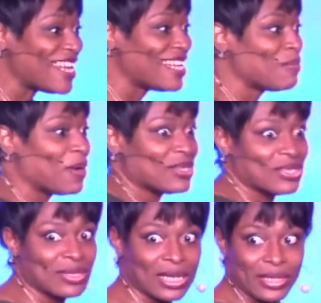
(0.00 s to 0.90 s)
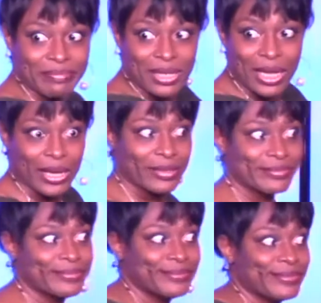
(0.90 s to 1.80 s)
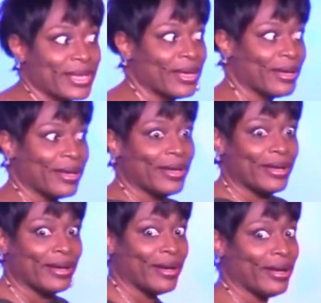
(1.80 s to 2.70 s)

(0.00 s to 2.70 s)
and the people are just looking at me like, and